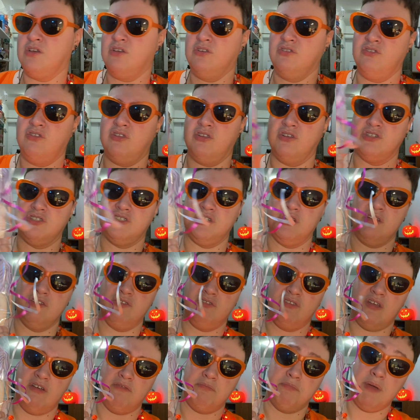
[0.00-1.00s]
so that she gets
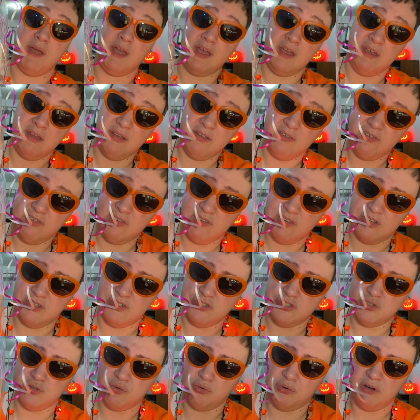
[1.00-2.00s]
to have pants and
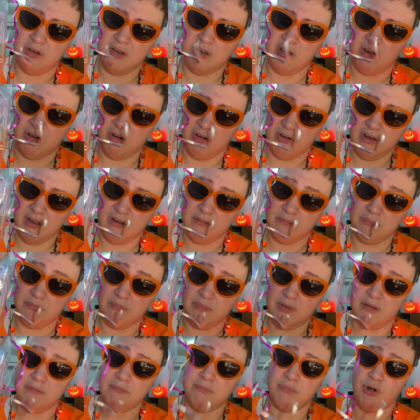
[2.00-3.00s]
short hair
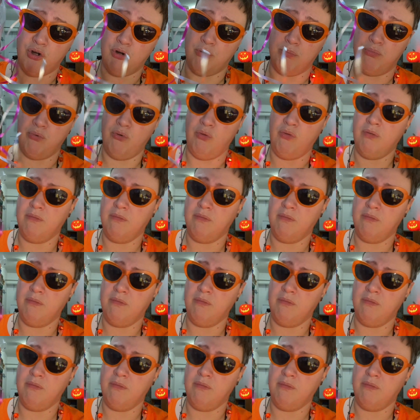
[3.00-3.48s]
in purple.